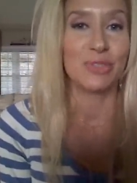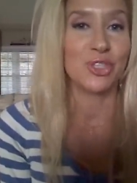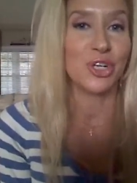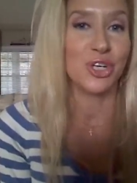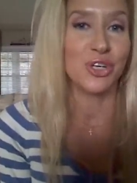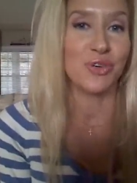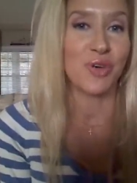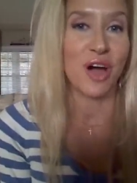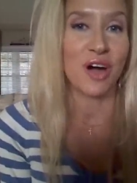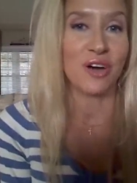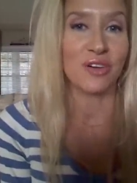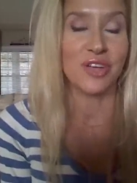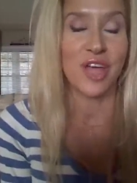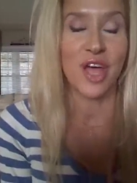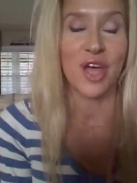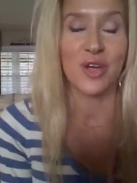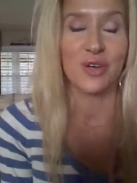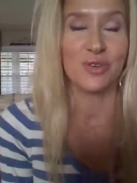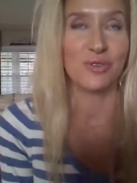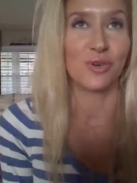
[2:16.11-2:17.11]
I'm sure you all
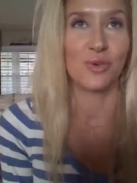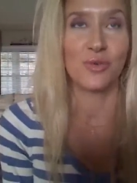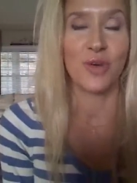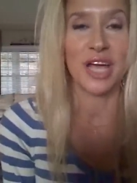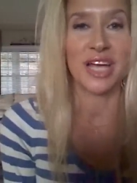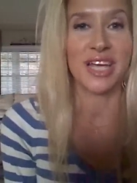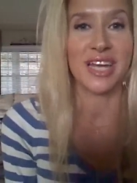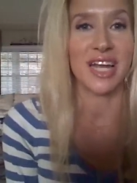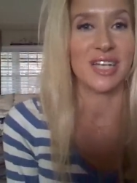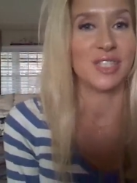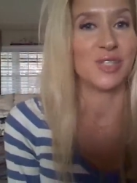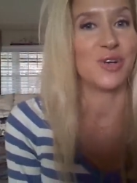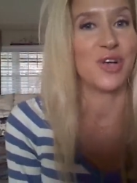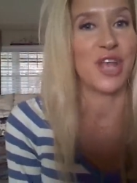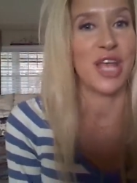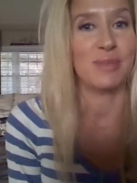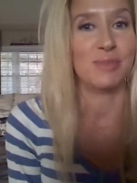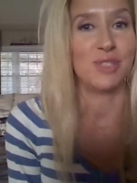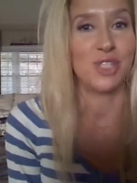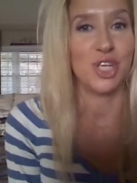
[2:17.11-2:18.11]
know or recognize her
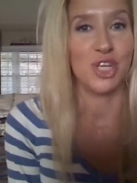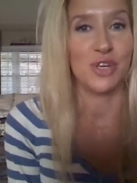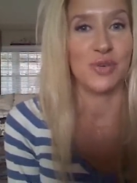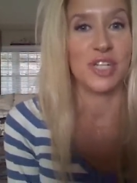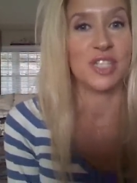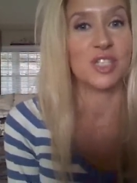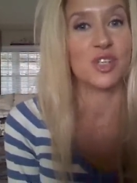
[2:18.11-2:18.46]
name too.